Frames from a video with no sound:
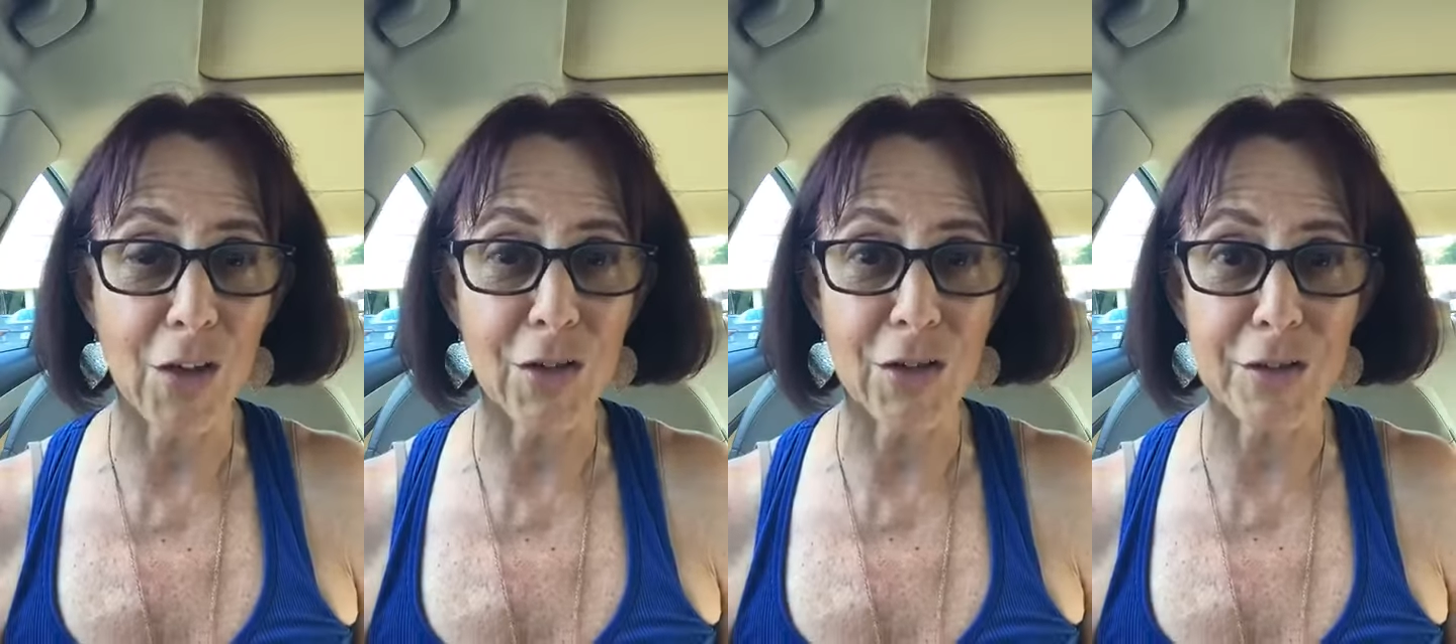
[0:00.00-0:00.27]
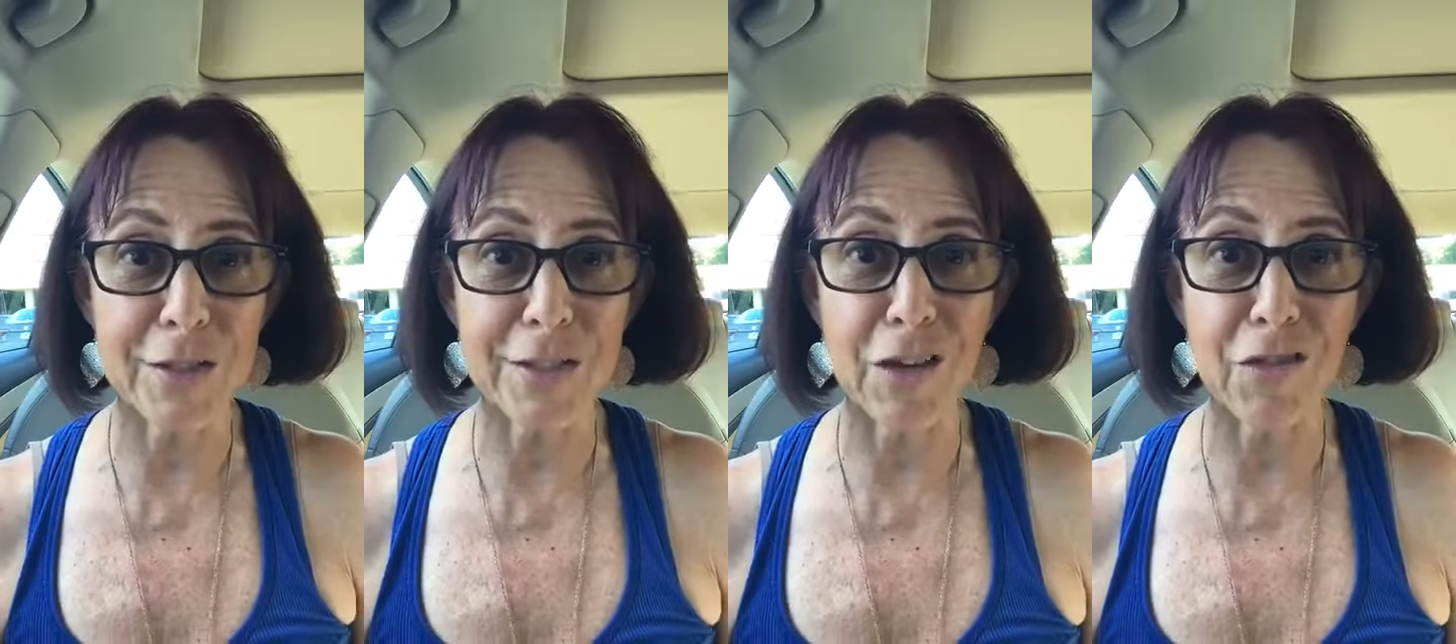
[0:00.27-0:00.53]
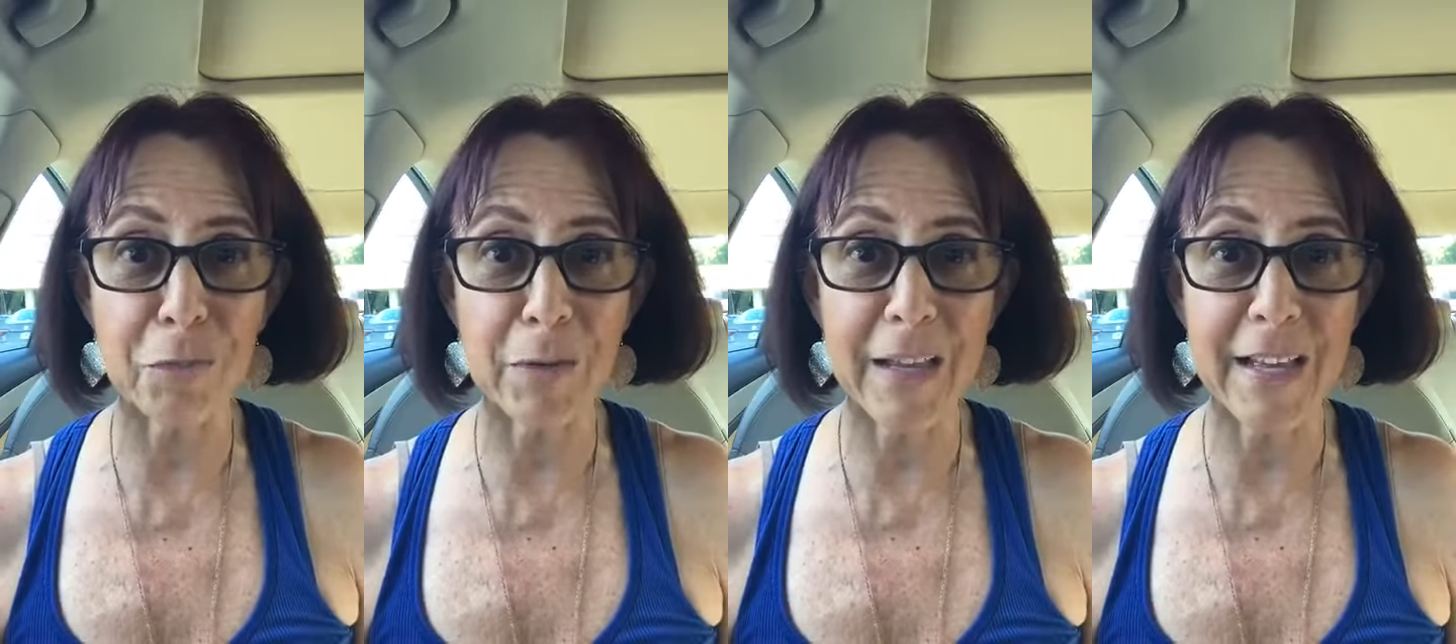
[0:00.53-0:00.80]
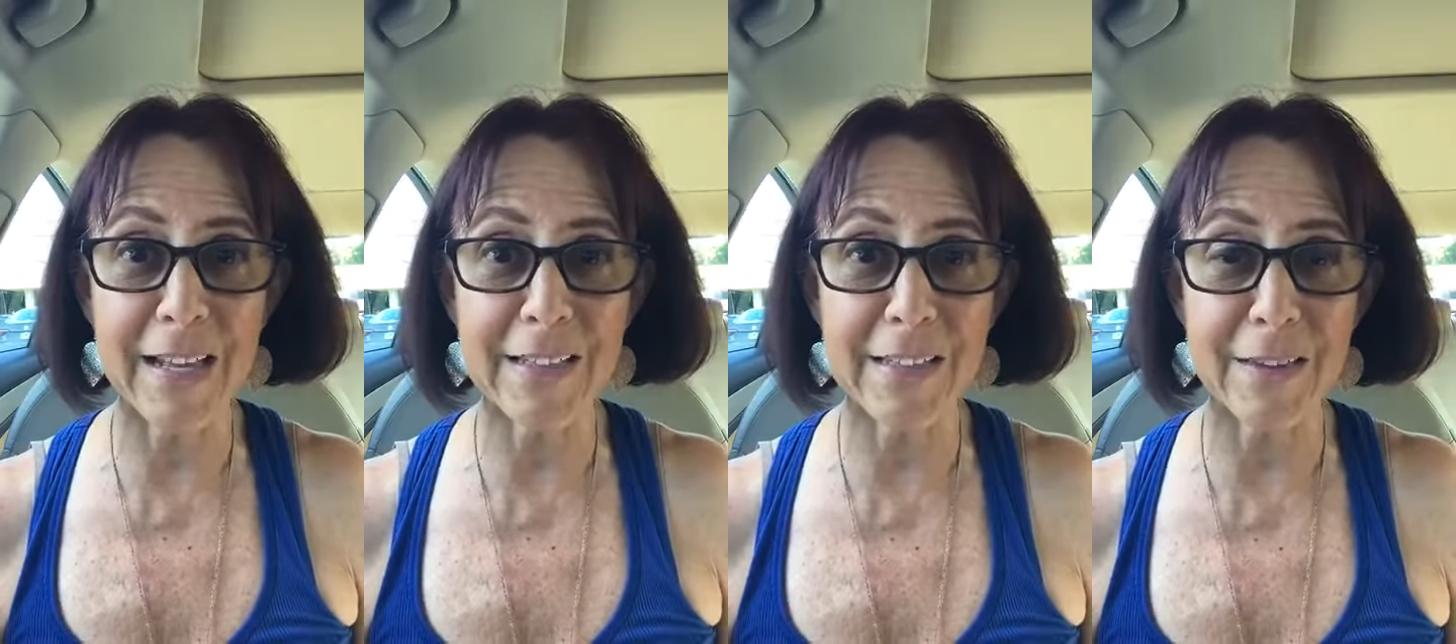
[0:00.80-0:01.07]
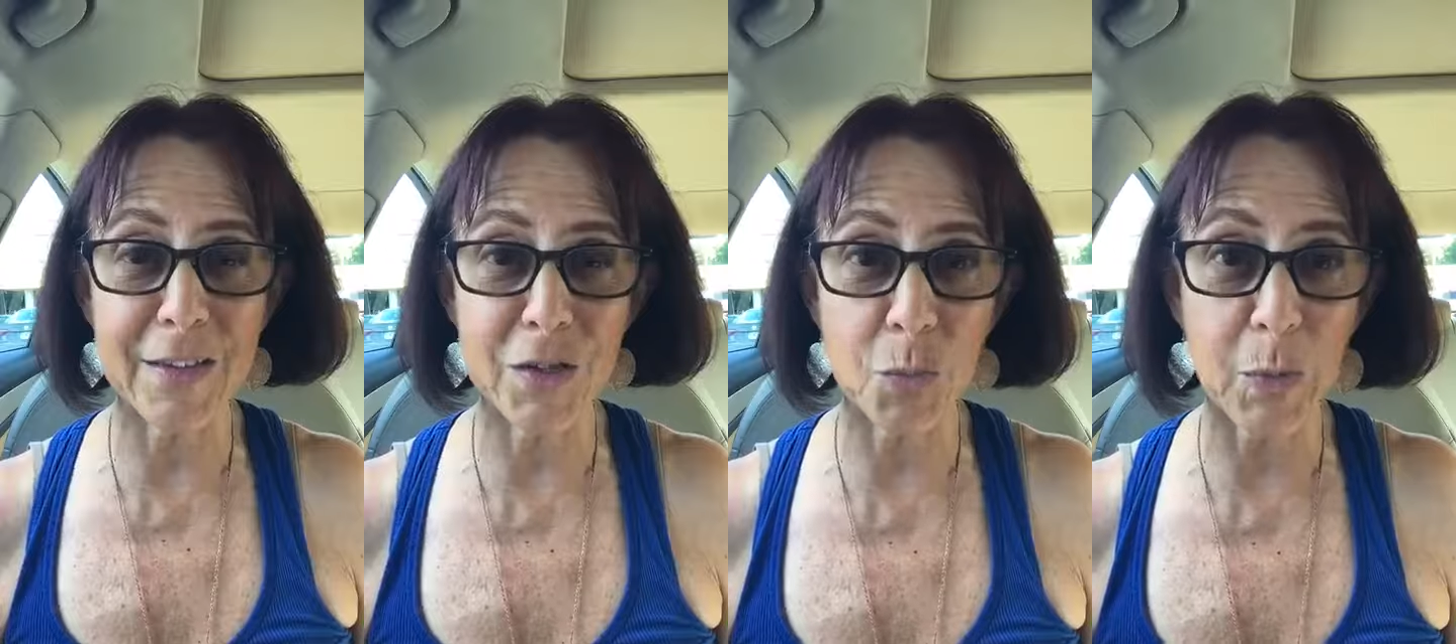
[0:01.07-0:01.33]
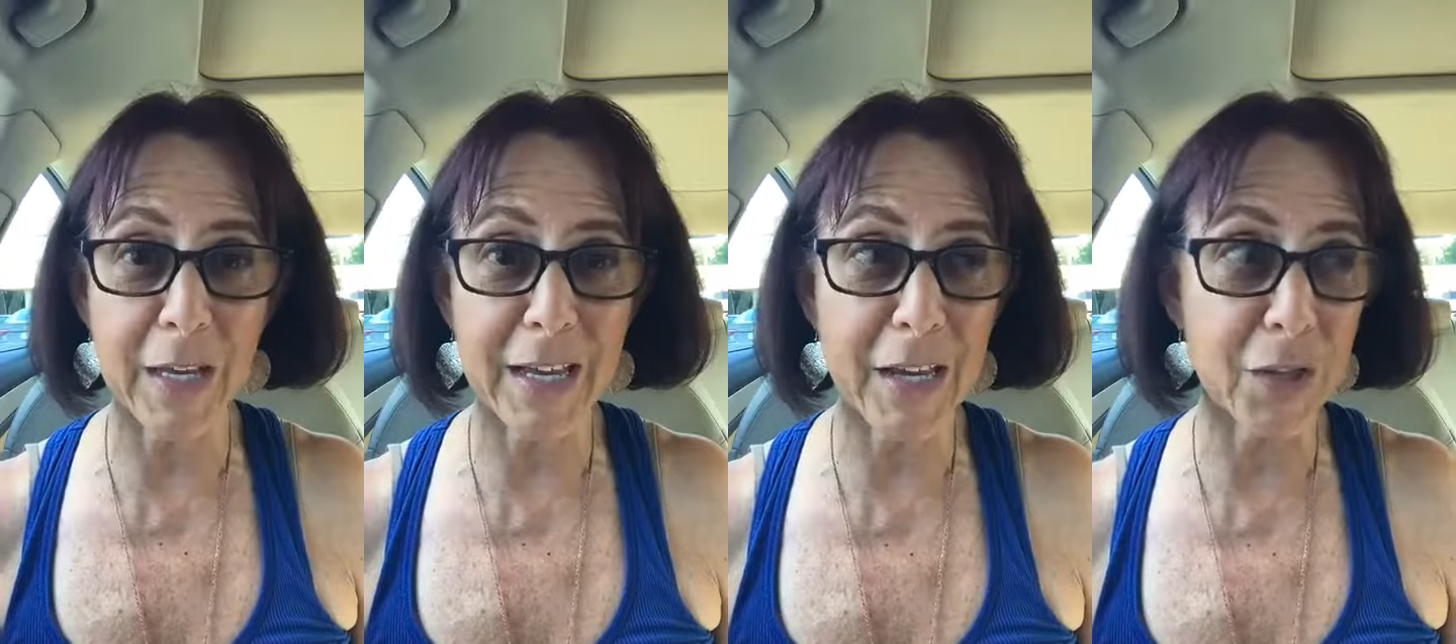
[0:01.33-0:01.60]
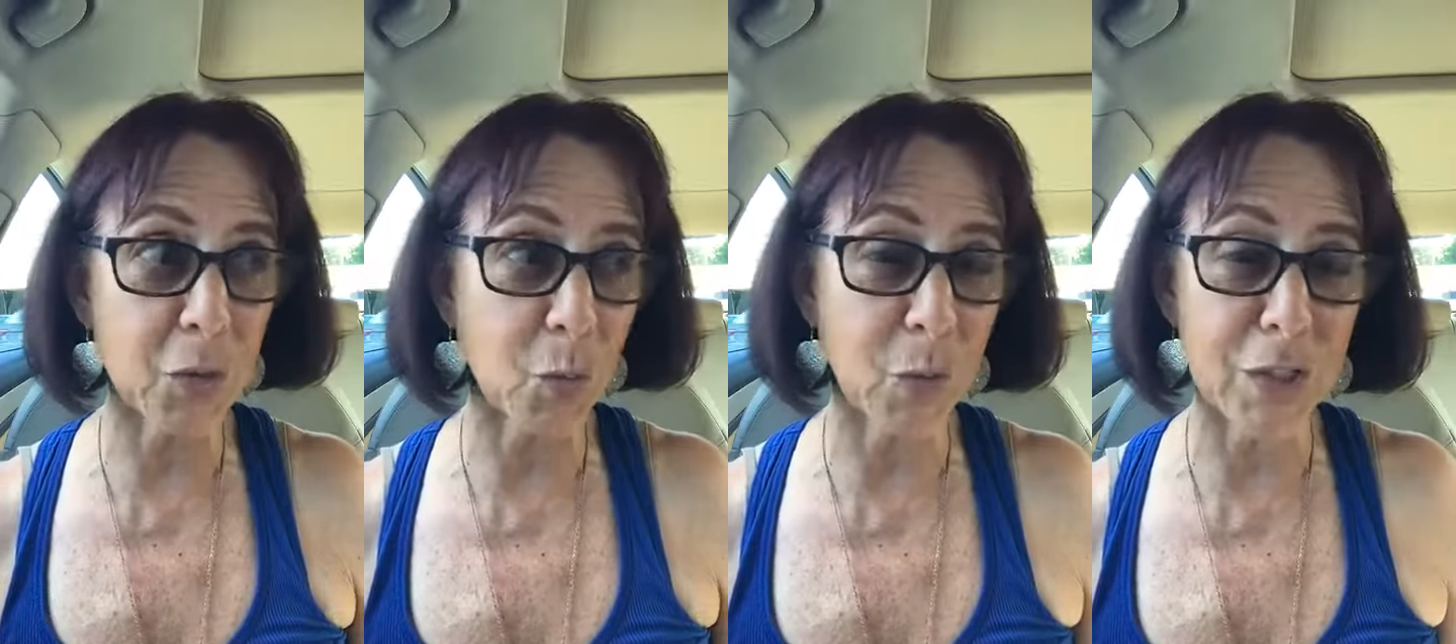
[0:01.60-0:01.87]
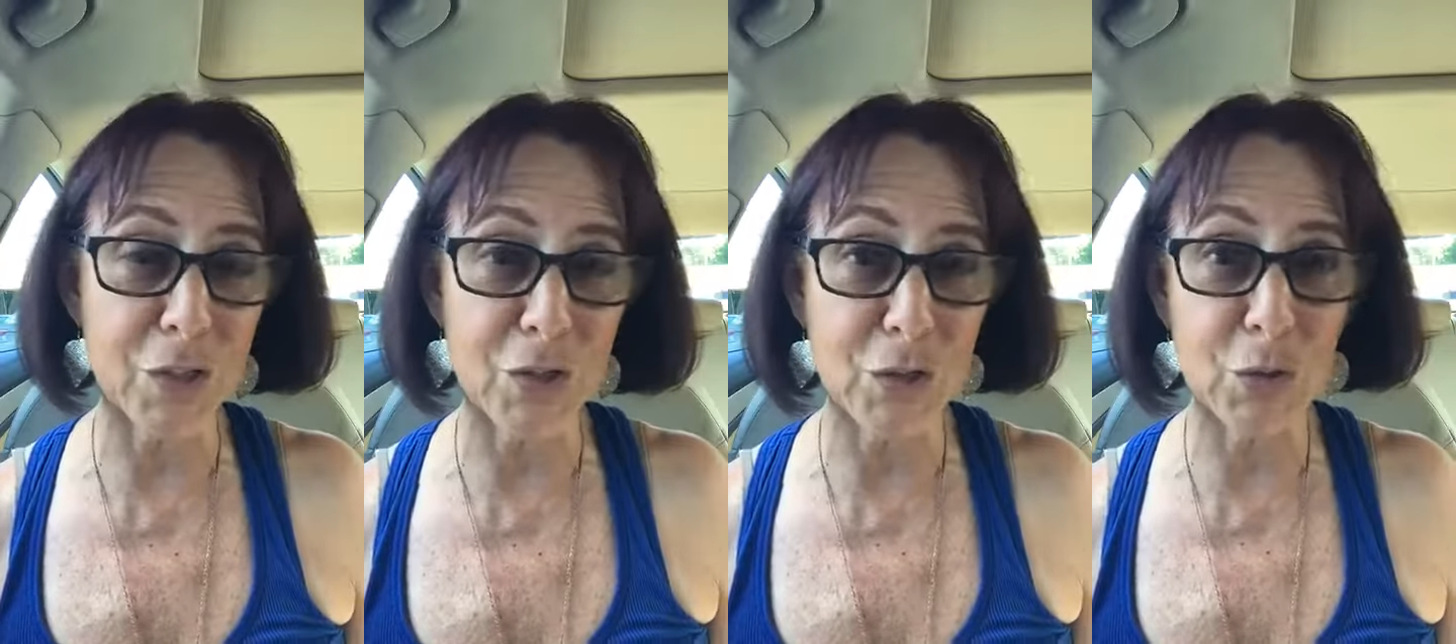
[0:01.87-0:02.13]
good stuff planned this weekend.
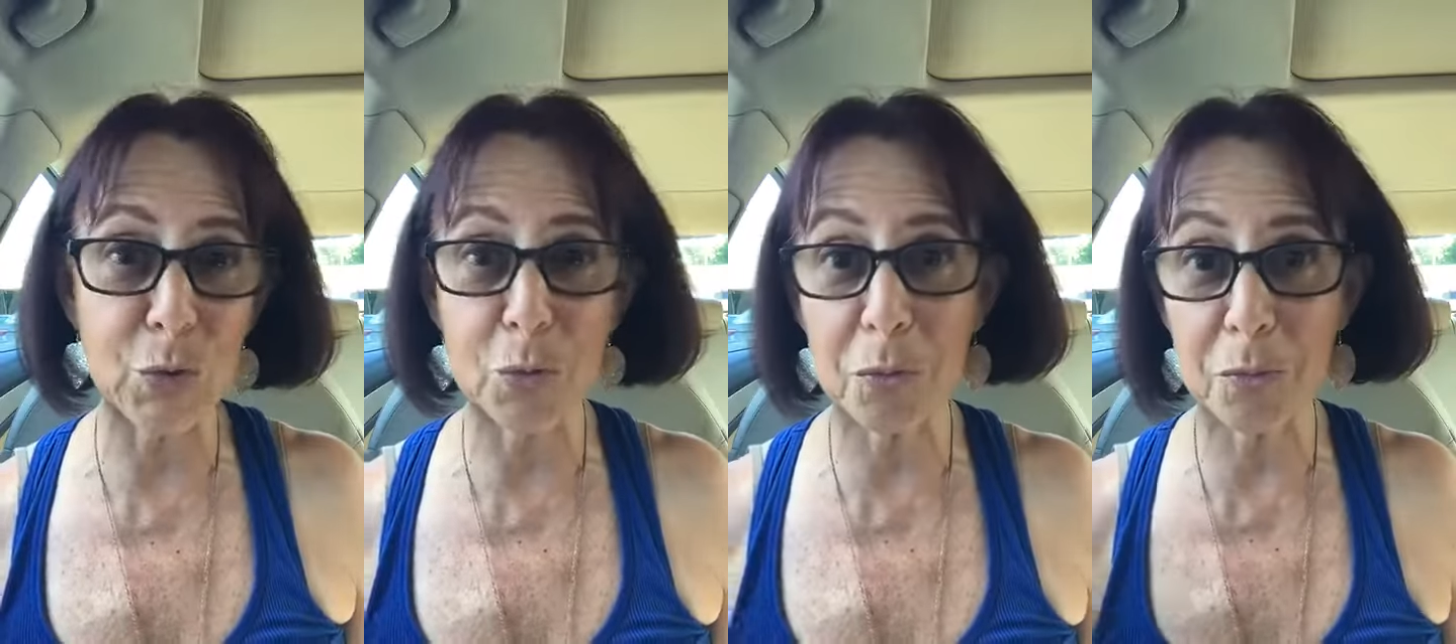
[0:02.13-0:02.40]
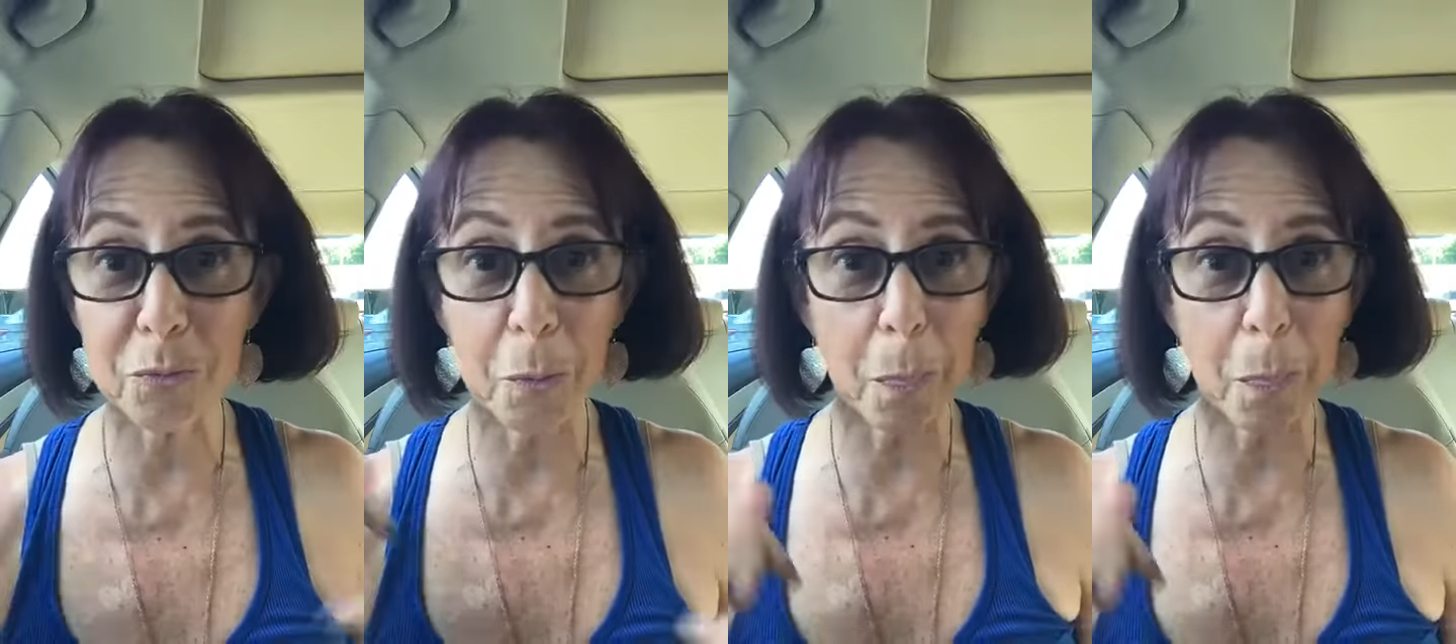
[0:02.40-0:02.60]
We do.